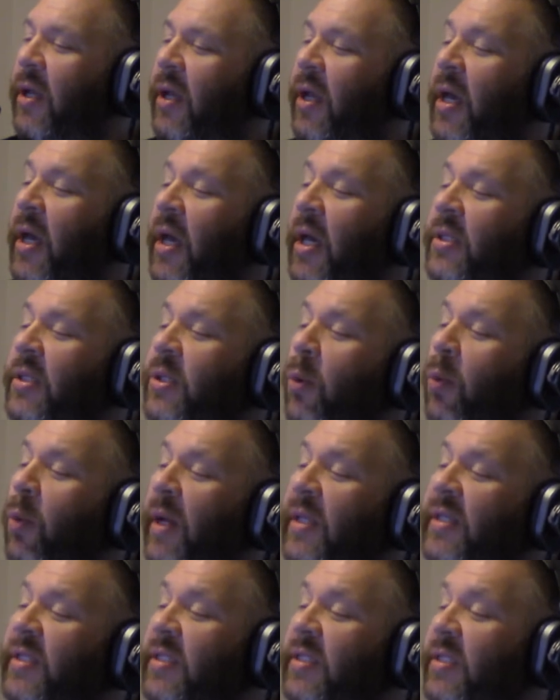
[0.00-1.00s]
somebody. So
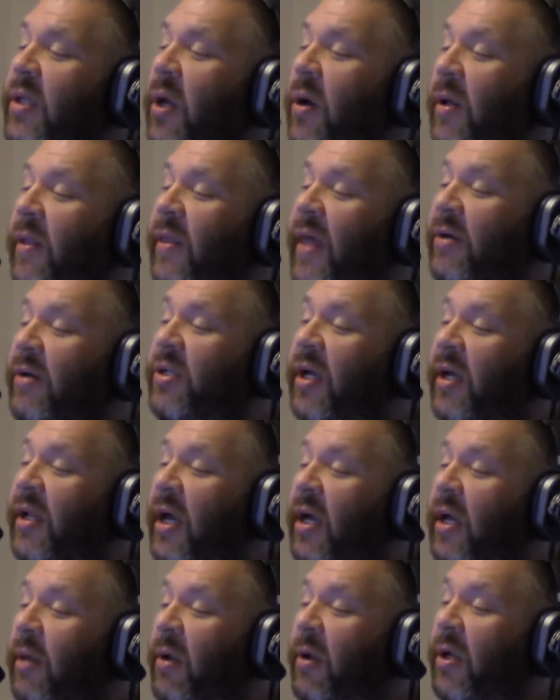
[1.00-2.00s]
one's thou shalt
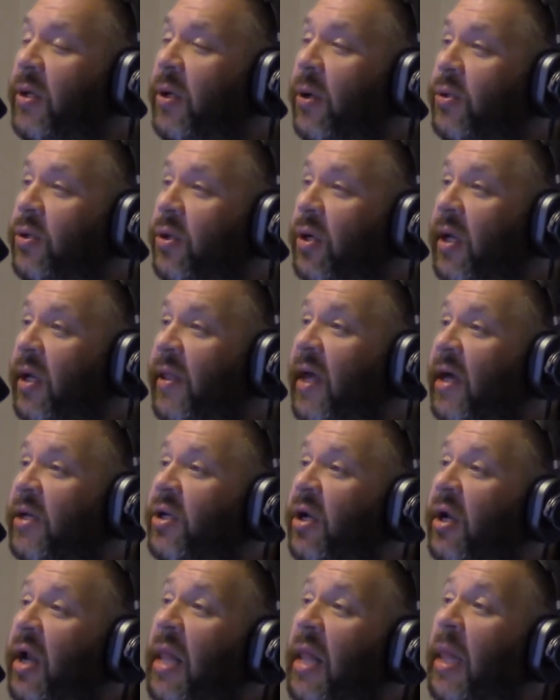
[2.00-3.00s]
not commit adultery. Thou
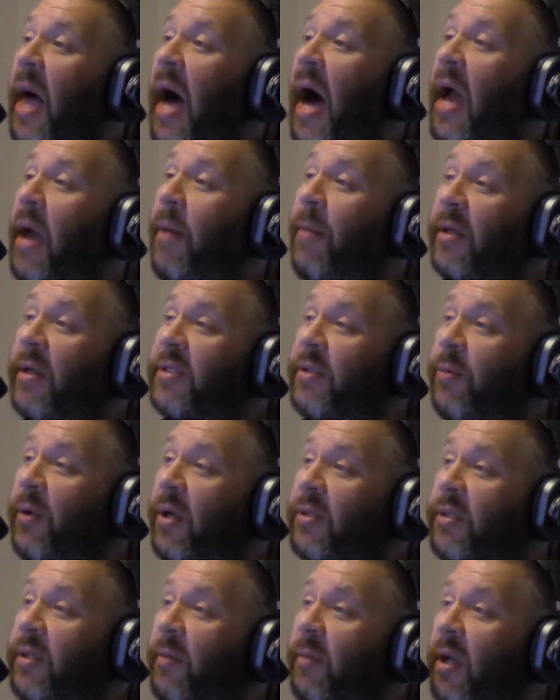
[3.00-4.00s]
shalt not lie about someone
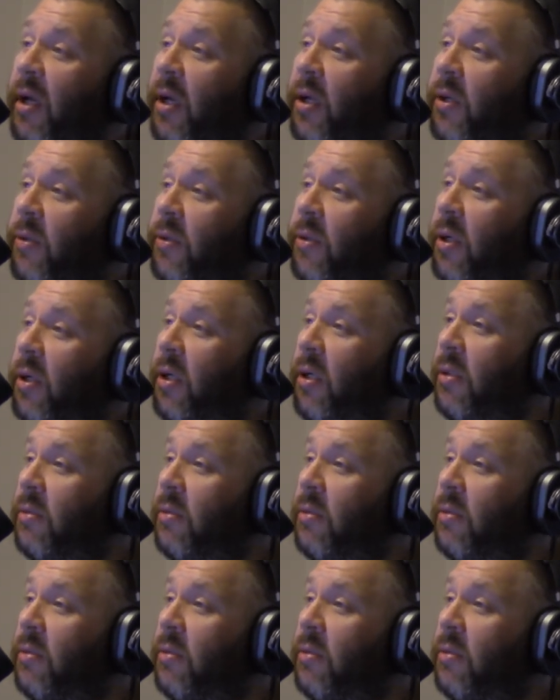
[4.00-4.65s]
else committing adultery,